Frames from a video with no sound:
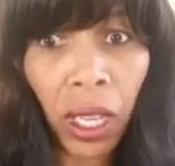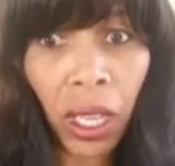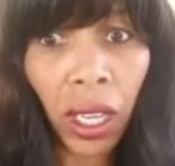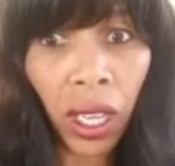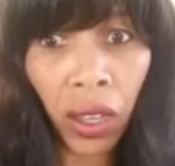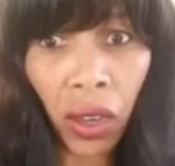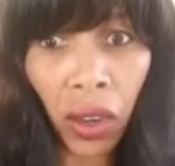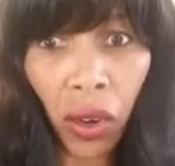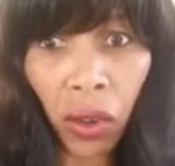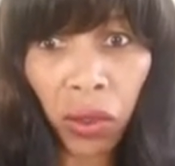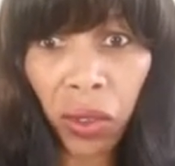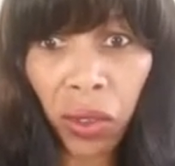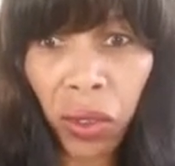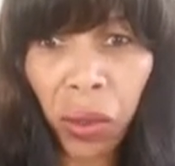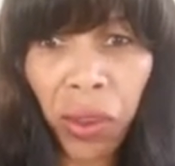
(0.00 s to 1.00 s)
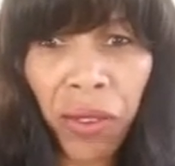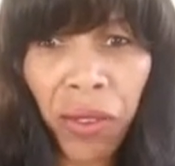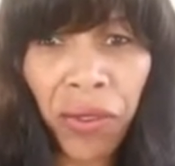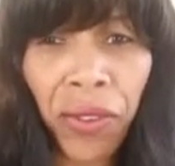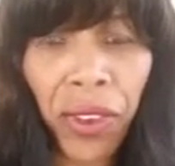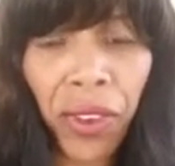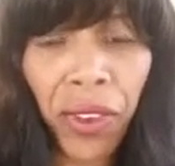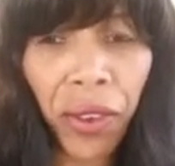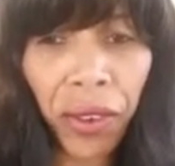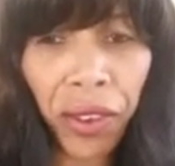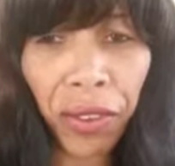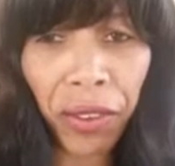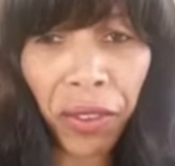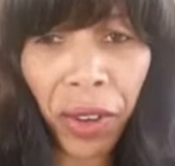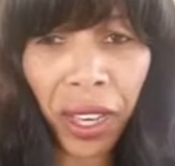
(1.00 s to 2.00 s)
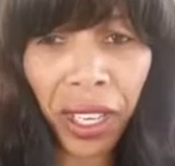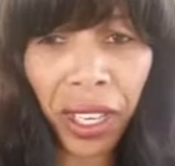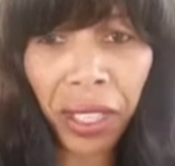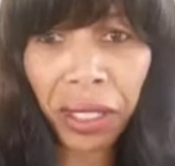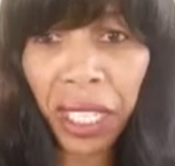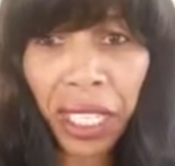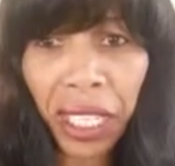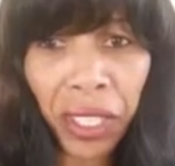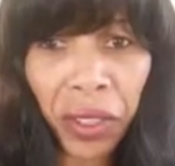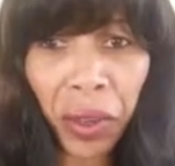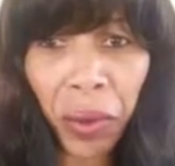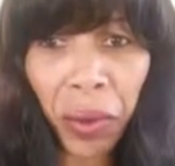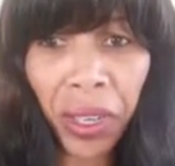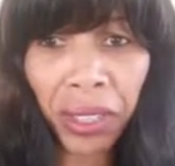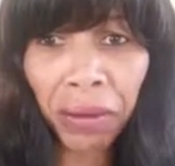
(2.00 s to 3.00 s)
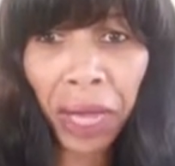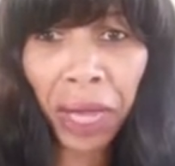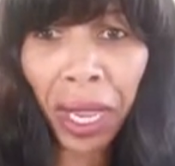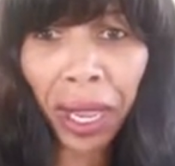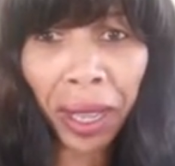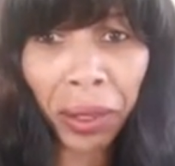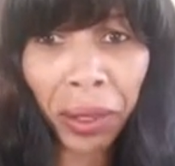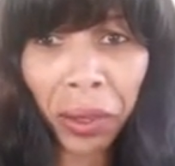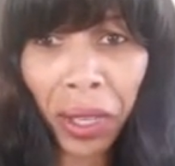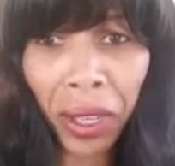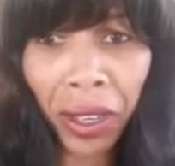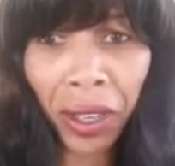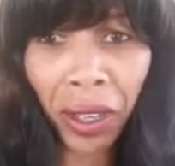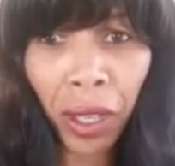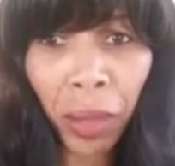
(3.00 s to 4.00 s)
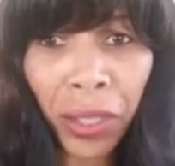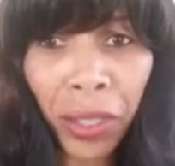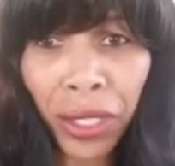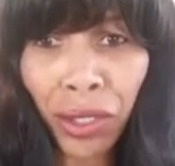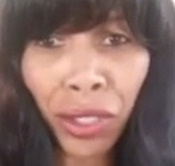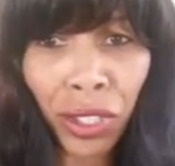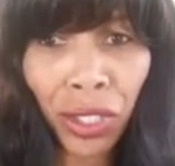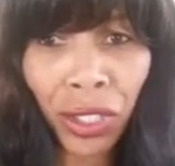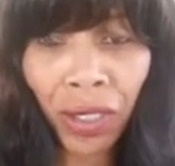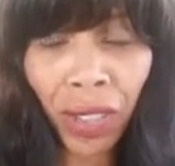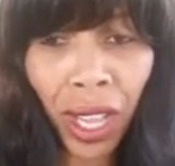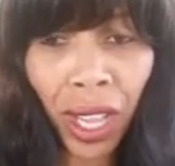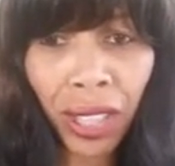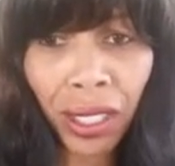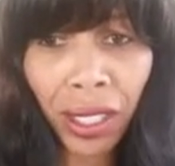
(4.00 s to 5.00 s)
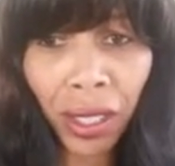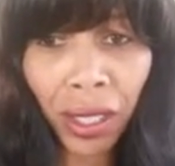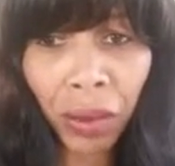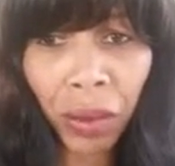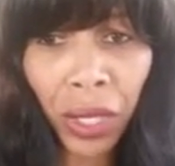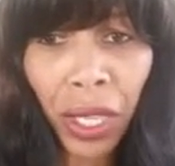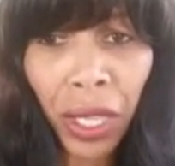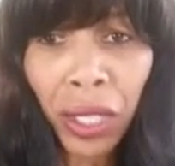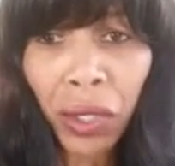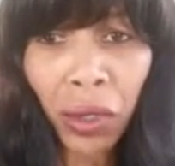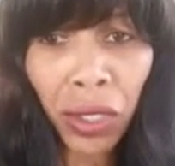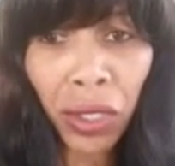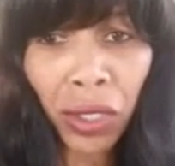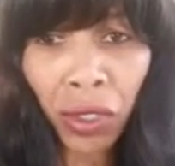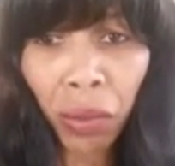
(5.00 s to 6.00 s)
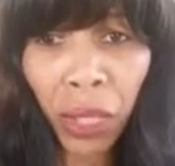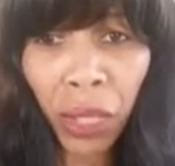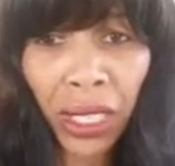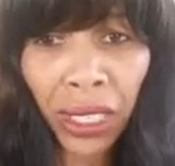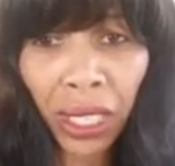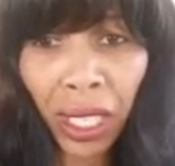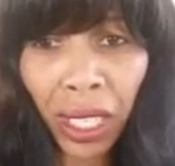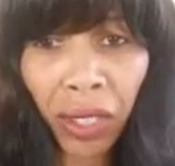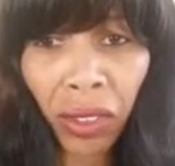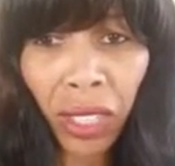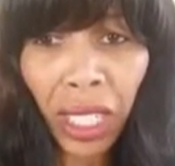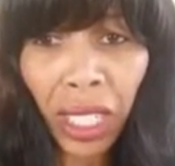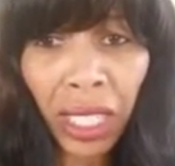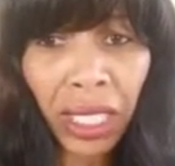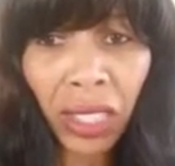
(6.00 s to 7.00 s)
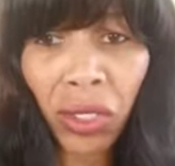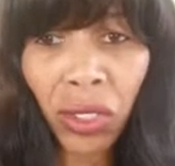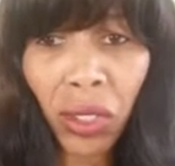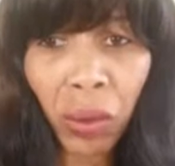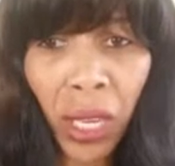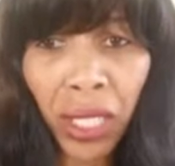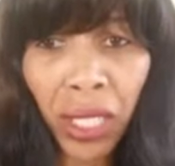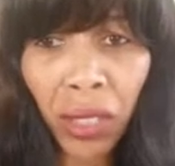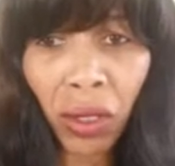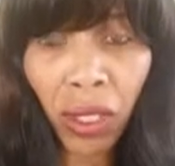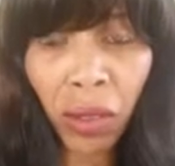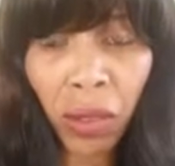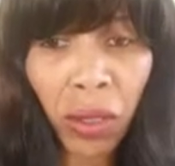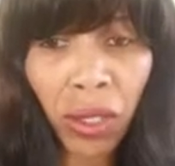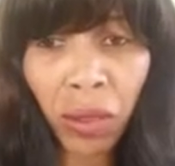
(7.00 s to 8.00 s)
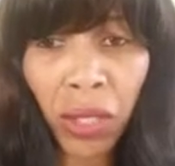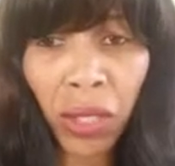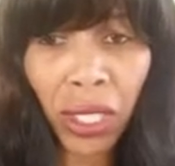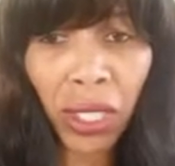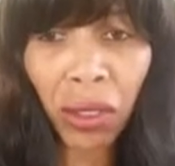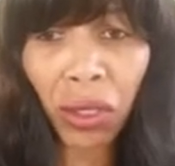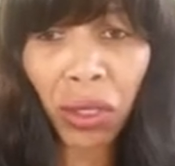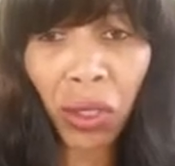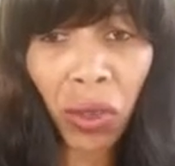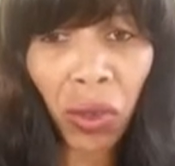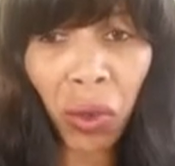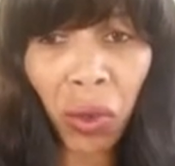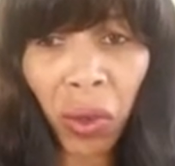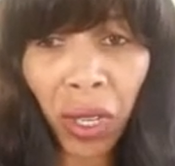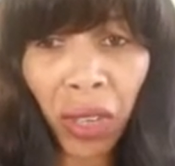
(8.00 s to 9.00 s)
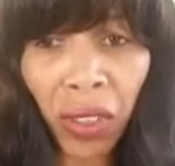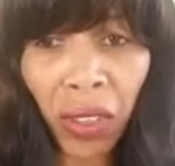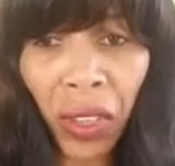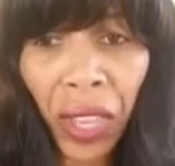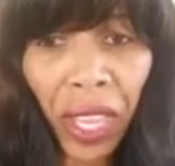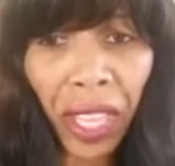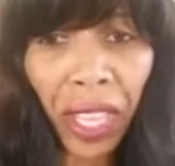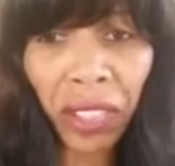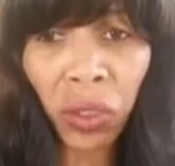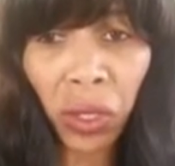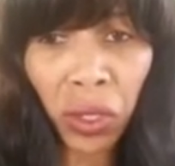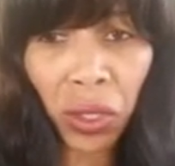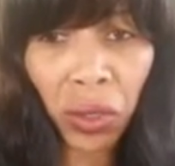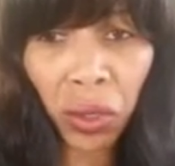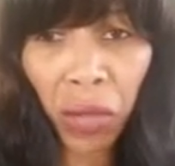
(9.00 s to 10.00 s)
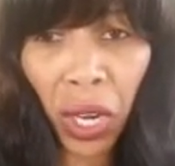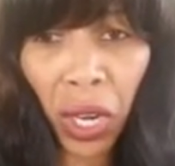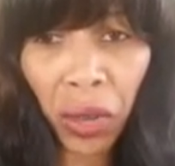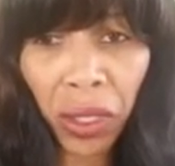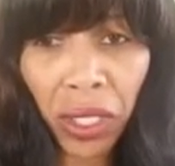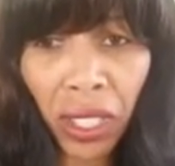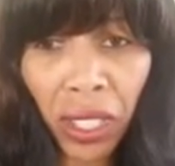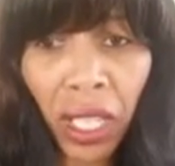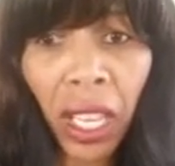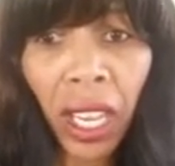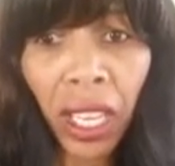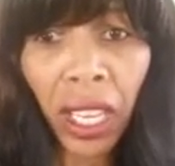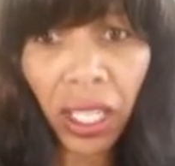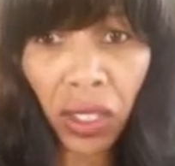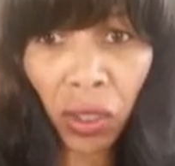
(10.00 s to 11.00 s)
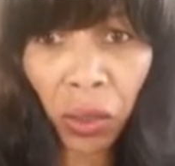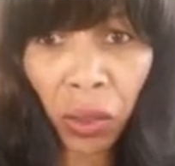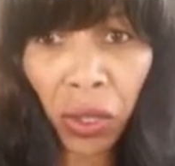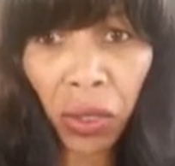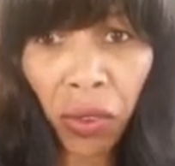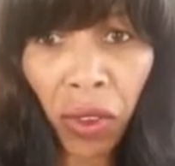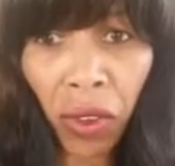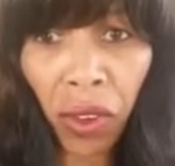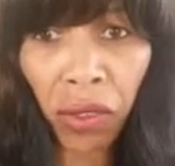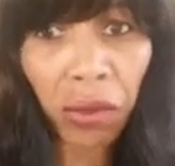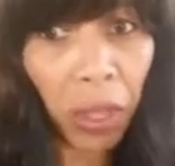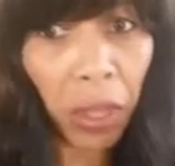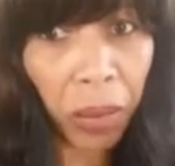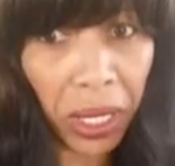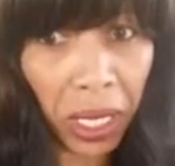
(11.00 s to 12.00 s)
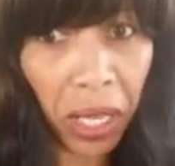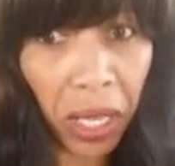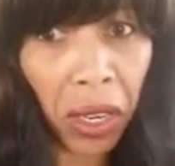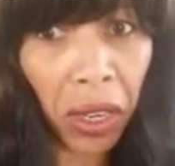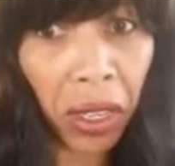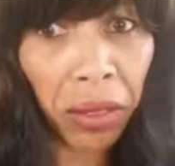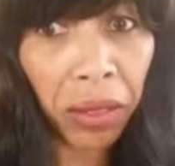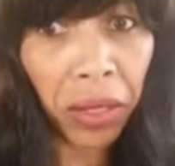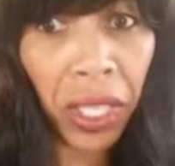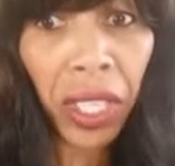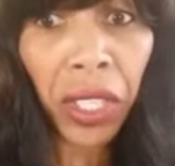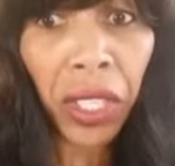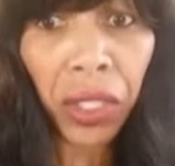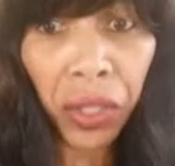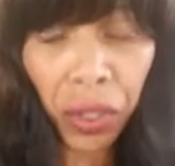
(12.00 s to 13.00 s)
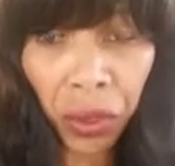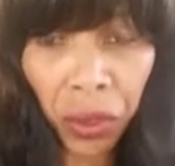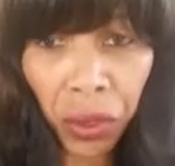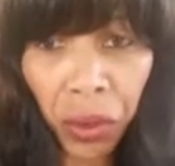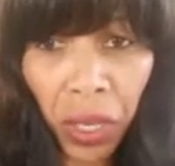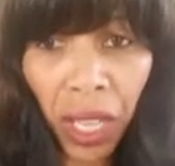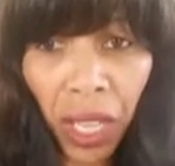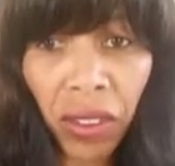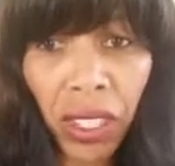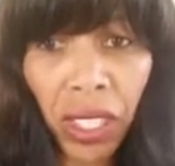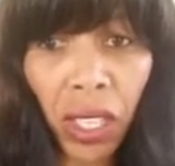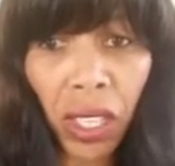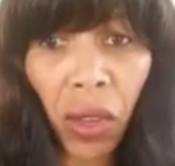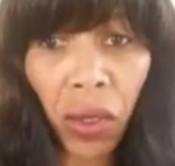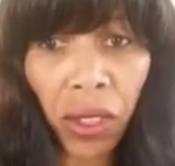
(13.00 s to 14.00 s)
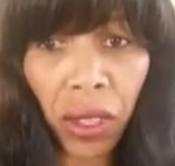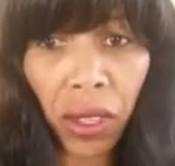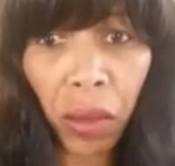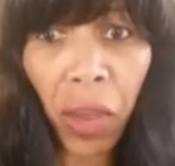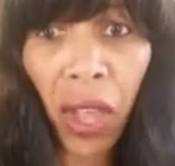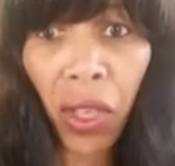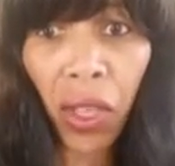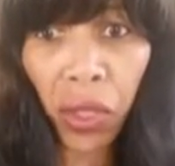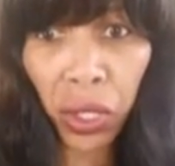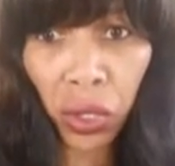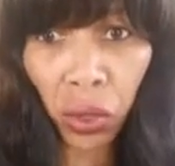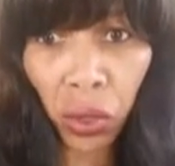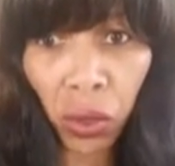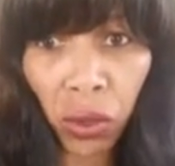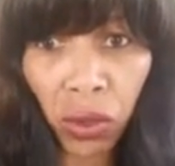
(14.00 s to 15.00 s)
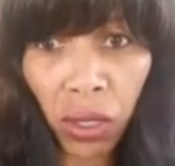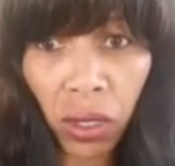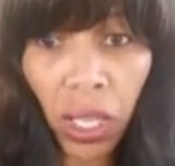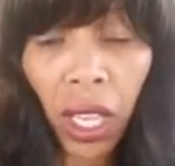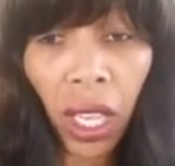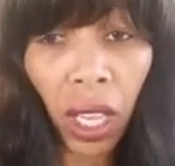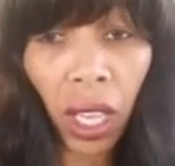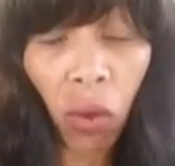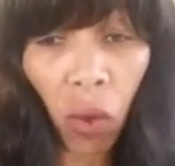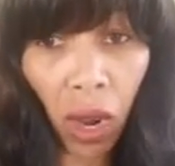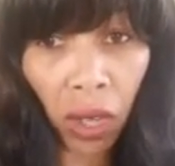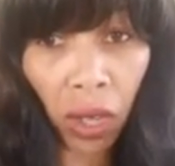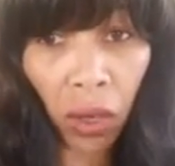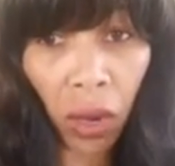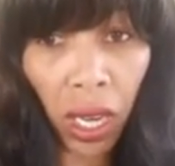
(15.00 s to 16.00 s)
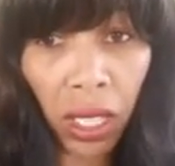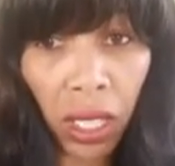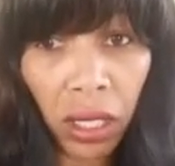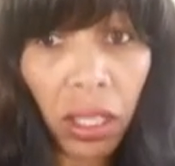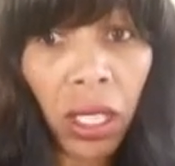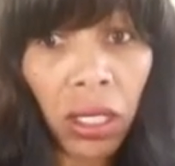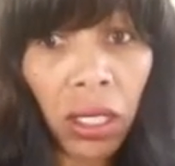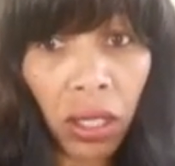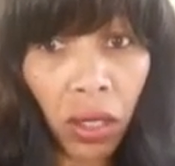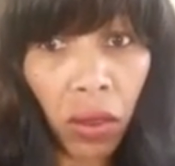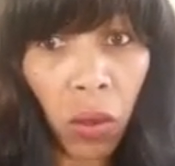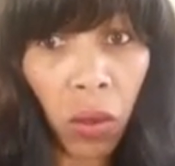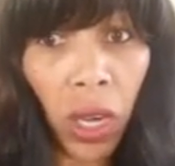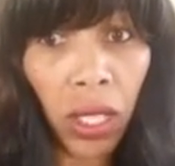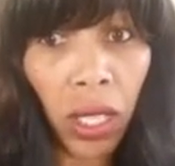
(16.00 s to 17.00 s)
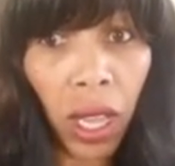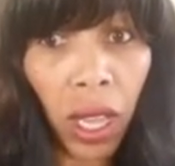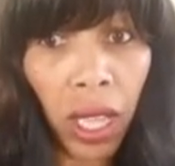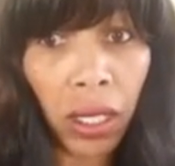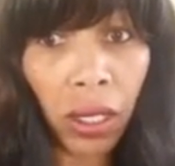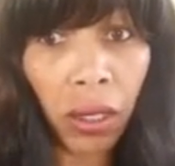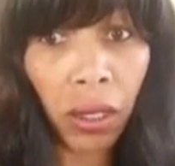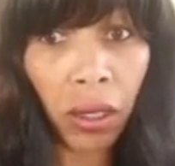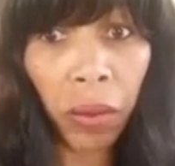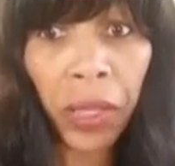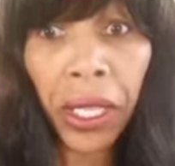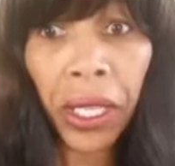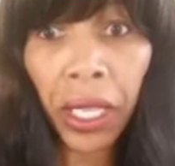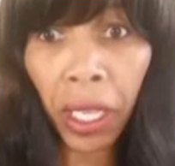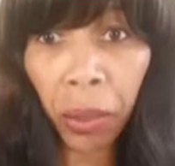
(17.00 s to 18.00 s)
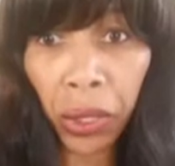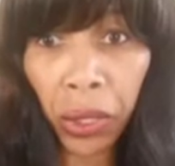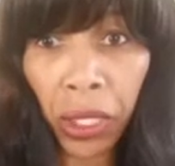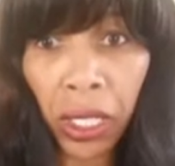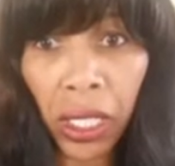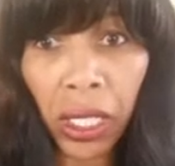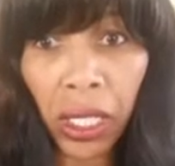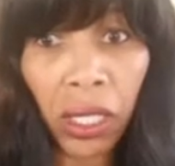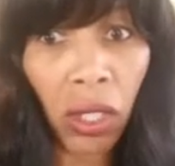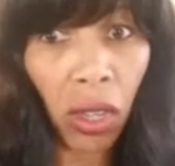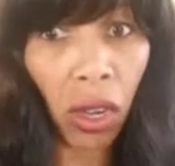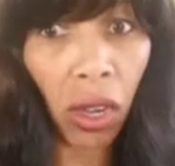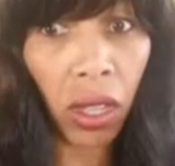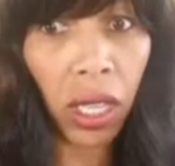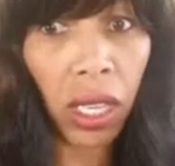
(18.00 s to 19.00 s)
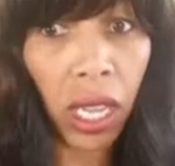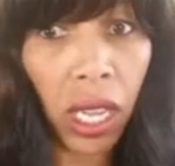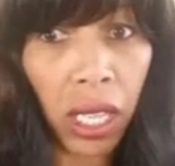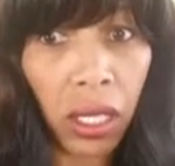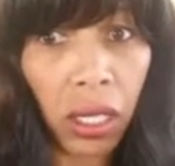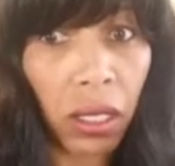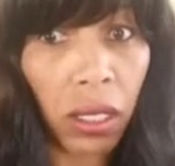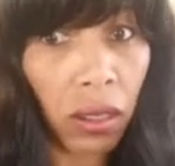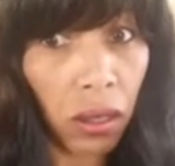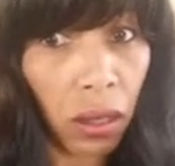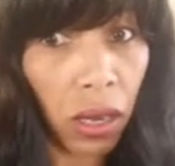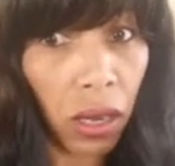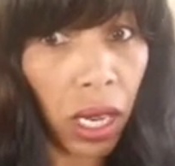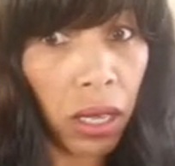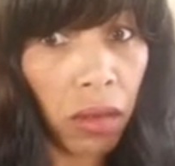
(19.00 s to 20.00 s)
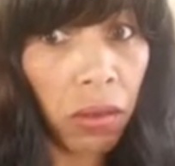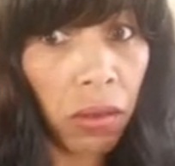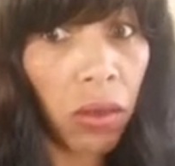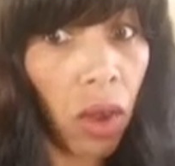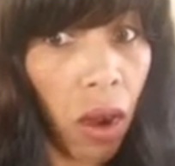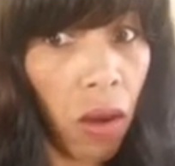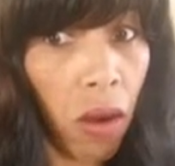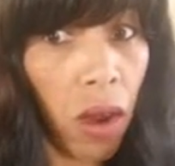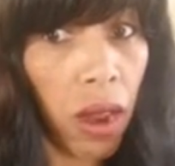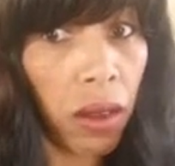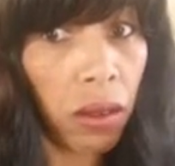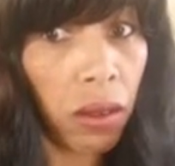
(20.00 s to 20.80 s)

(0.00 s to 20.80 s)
I know you're going to be very afraid. You know what? I don't care, because you shouldn't have lied to them. So get your butt together, get you some ice cream or some tea or soda or whatever, and drink you some courage, and get your butt on the phone and make that call. You have to tell them the truth. And while you're at it, tell them why you lied to them and put an end to all that nonsense. Okay? All right.